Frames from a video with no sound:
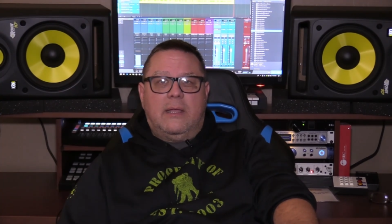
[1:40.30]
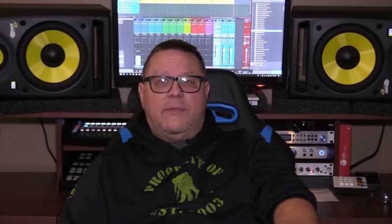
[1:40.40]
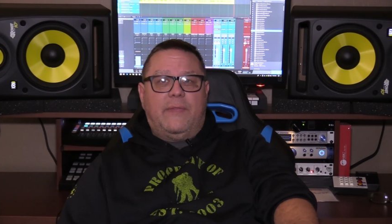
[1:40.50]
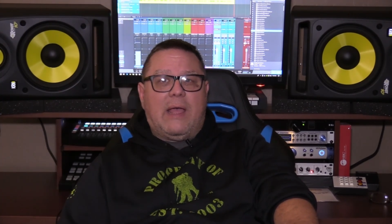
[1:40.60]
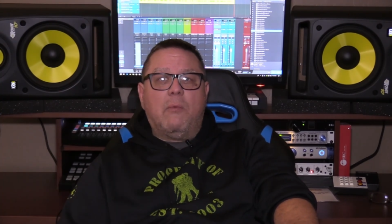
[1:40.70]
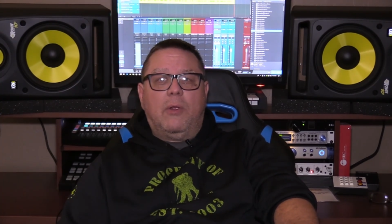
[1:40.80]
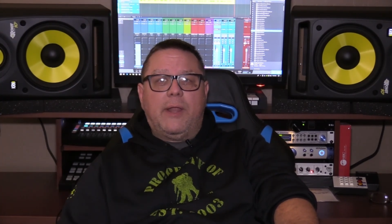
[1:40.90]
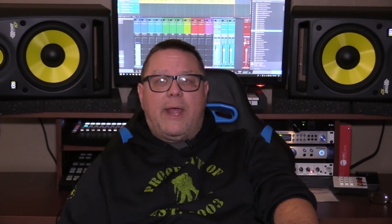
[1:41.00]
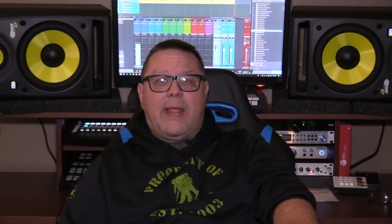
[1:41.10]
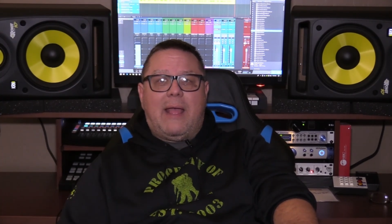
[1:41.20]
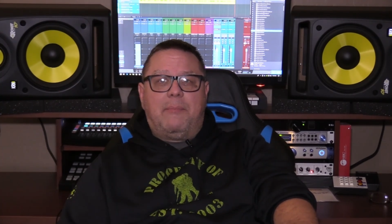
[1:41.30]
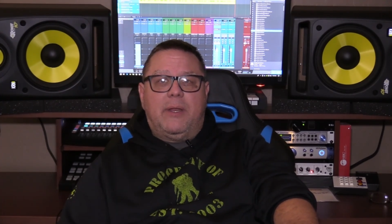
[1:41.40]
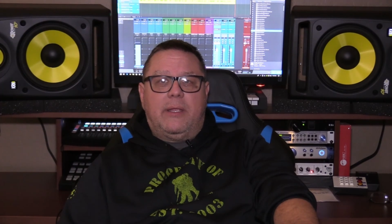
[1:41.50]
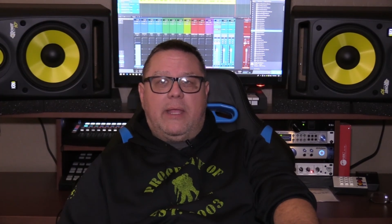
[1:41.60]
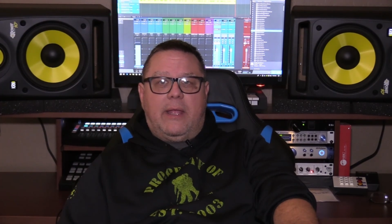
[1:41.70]
That will not happen
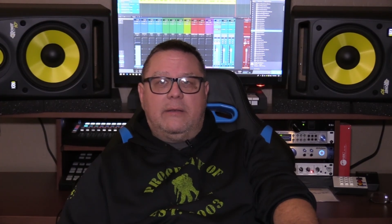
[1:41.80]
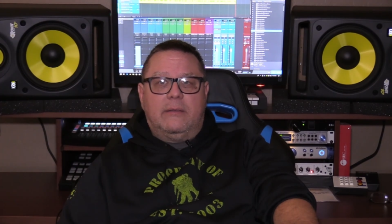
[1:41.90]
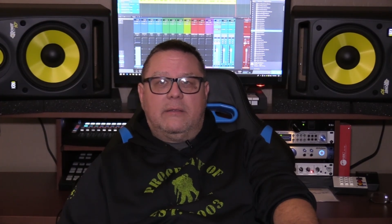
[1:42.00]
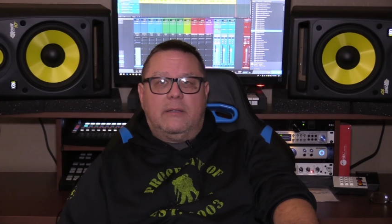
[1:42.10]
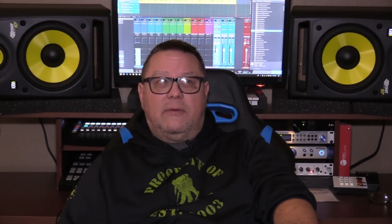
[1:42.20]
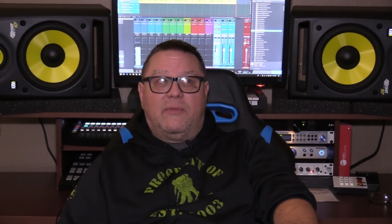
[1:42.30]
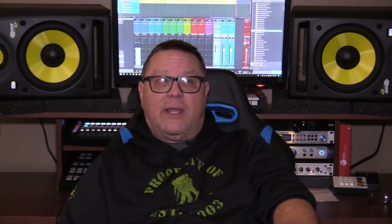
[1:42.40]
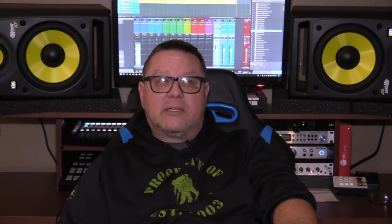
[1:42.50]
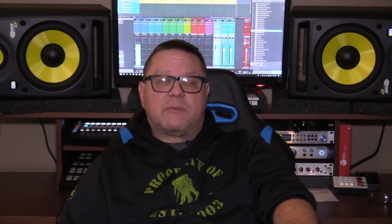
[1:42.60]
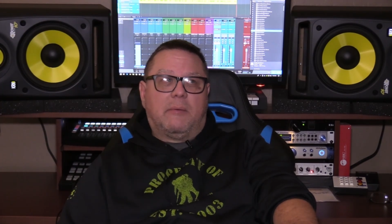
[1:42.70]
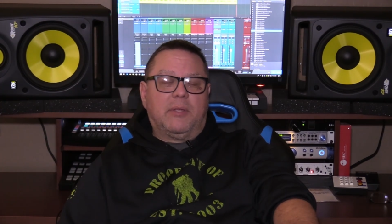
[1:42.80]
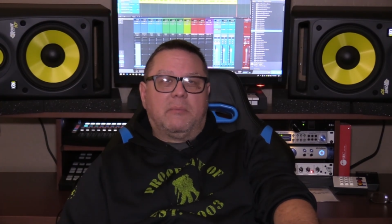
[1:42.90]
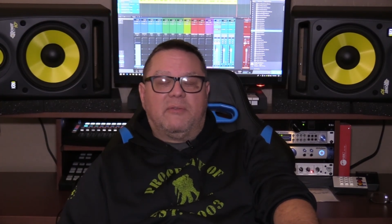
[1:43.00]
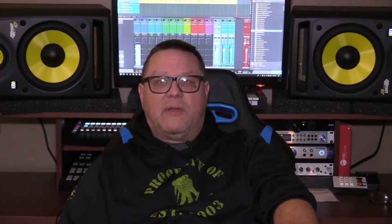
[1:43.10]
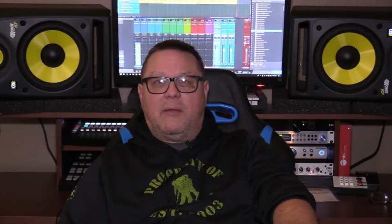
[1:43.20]
again. In fact, it's probably going
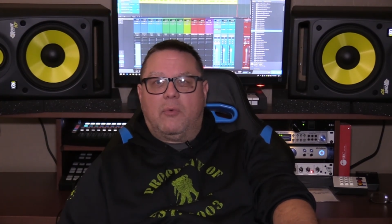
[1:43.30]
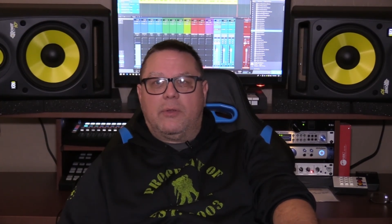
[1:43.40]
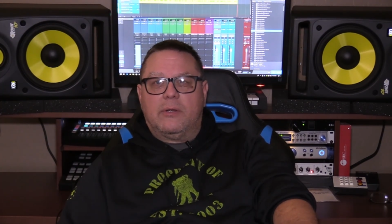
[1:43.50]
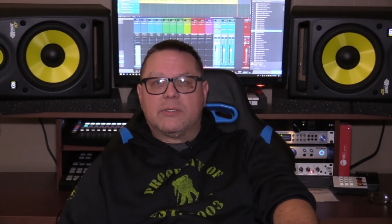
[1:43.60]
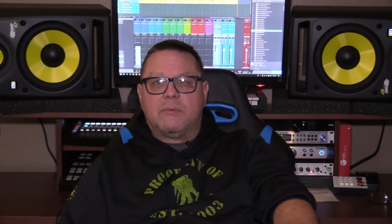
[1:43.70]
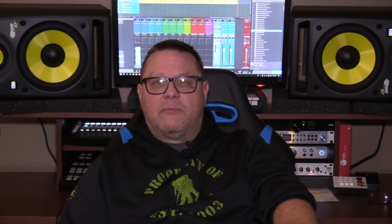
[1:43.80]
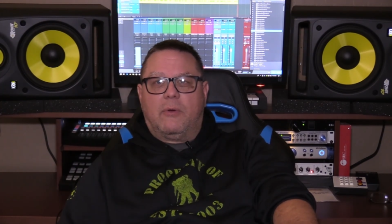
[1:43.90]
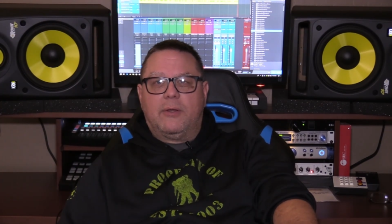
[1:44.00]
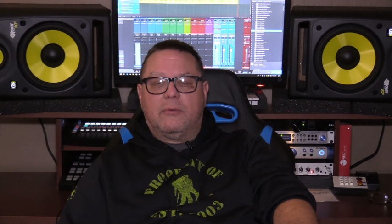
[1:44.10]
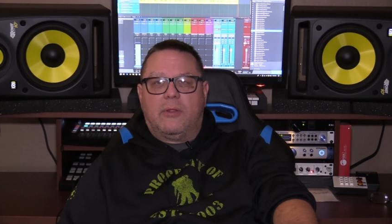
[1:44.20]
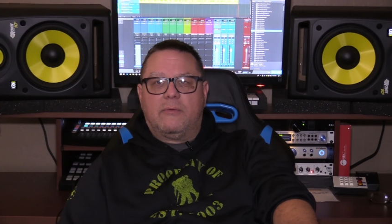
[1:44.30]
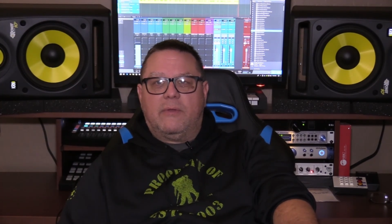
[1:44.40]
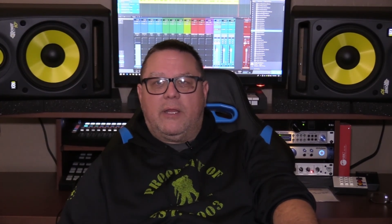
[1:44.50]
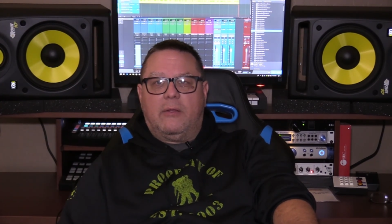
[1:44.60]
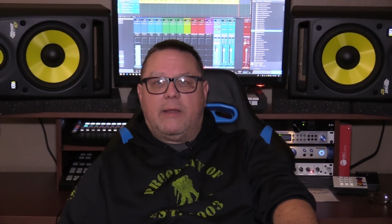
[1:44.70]
to be 5 more years before I do another
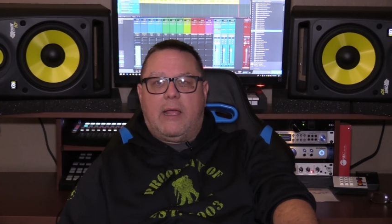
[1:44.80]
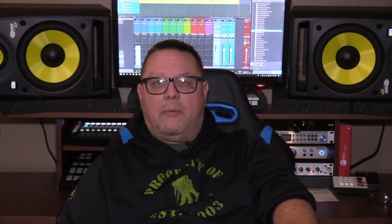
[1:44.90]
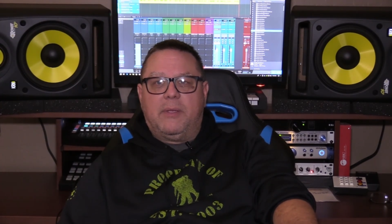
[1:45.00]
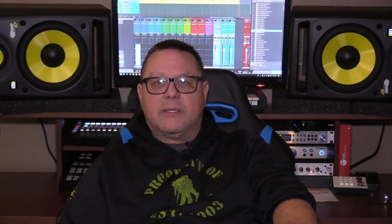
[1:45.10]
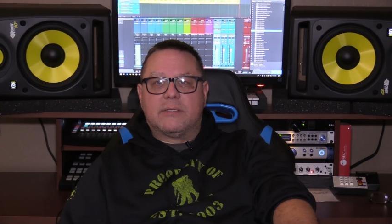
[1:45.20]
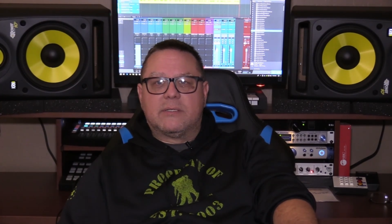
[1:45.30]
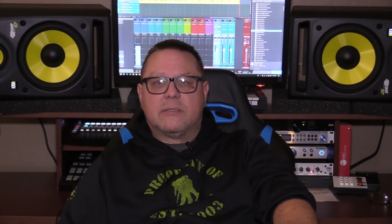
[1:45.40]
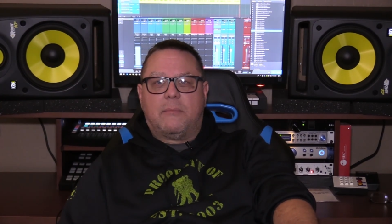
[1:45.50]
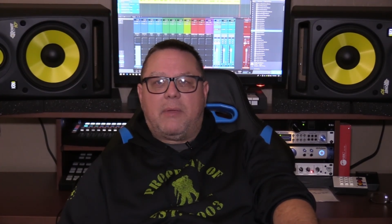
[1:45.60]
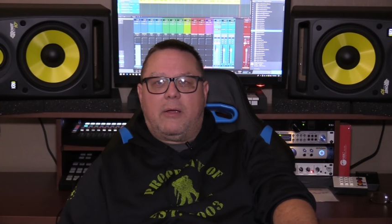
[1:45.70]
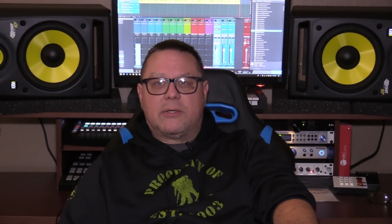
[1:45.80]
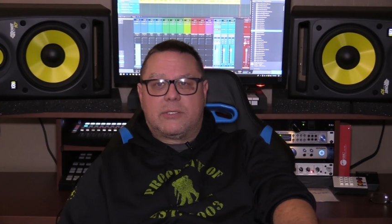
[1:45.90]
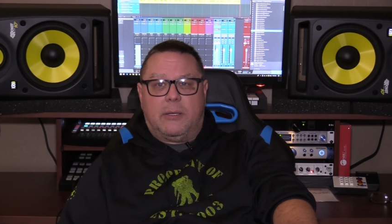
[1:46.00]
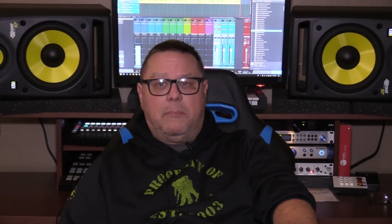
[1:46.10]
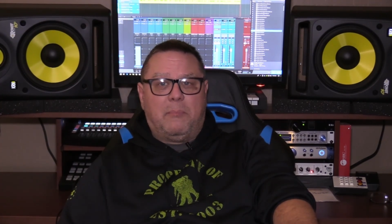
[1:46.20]
video now because this is
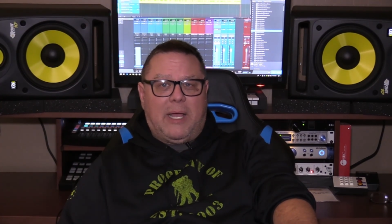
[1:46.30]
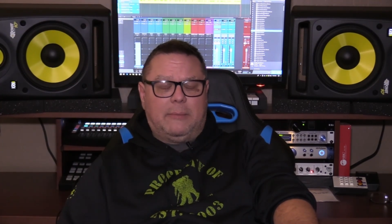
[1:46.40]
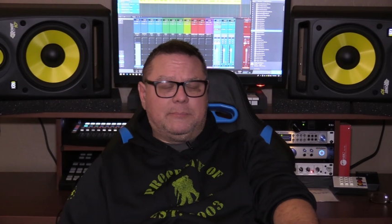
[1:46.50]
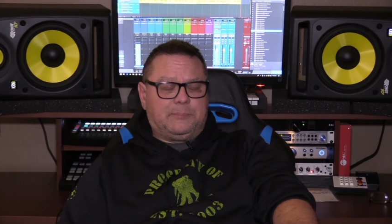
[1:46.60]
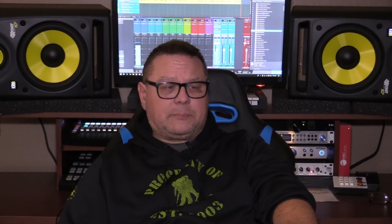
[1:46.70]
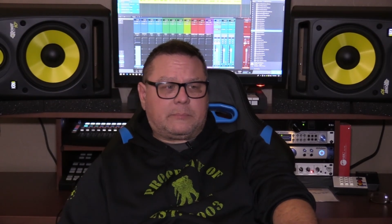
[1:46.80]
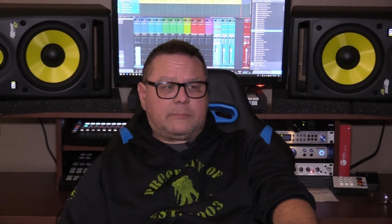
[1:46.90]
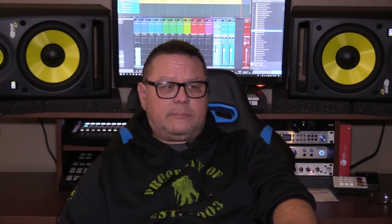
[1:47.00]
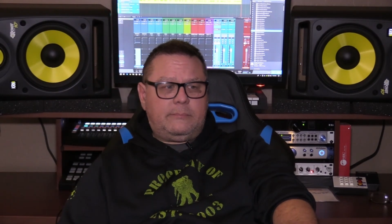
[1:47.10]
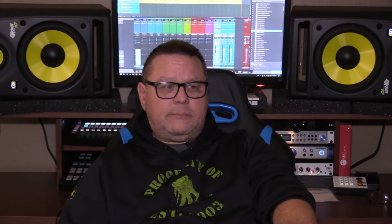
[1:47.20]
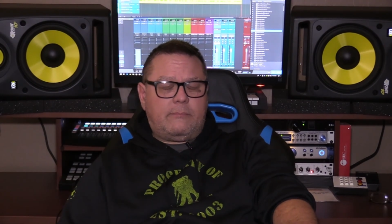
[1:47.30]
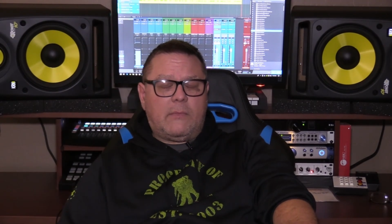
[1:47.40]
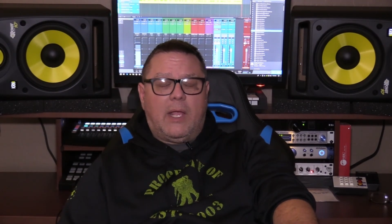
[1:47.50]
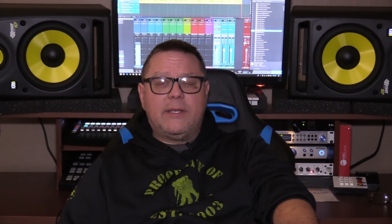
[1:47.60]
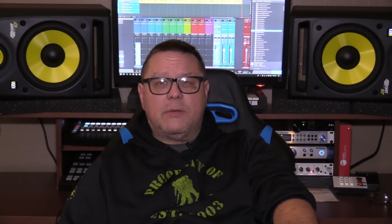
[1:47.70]
embarrassing. But
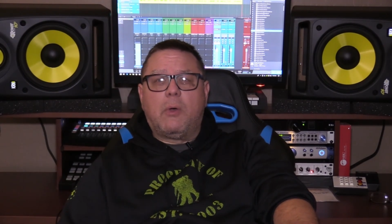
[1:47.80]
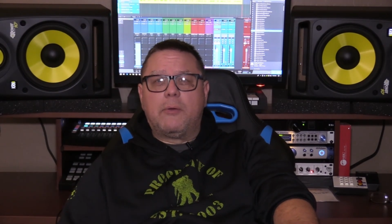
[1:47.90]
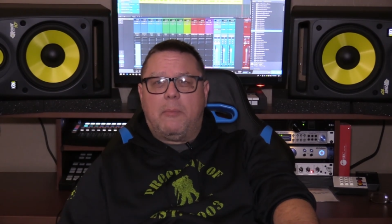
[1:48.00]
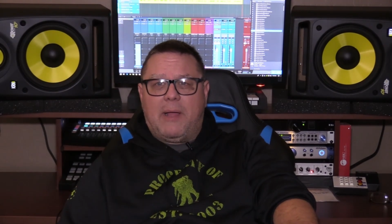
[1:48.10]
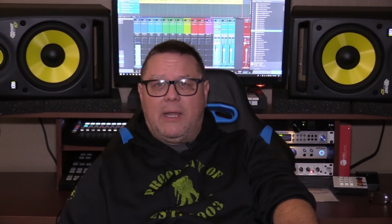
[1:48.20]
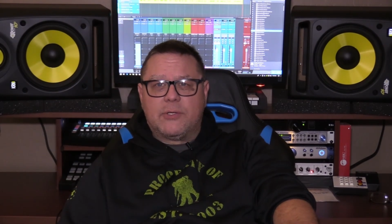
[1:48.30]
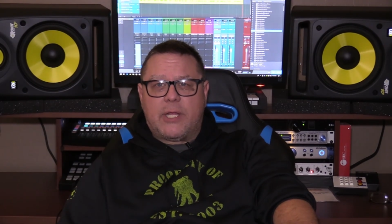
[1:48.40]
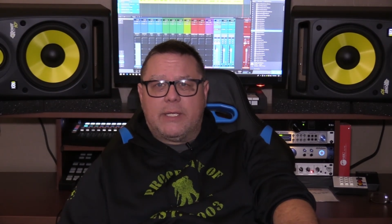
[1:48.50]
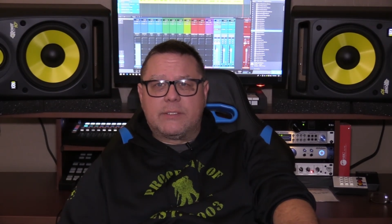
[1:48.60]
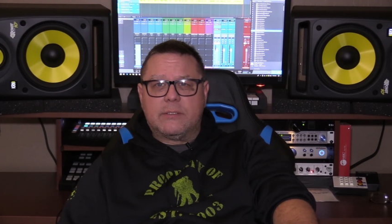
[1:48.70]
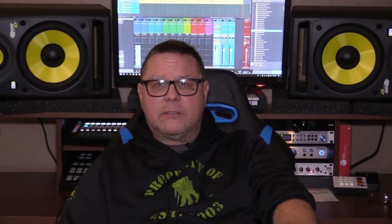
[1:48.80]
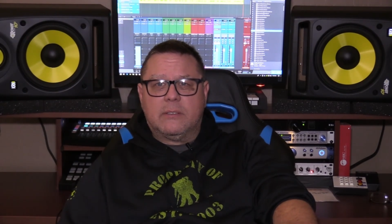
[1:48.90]
I did want to apologize.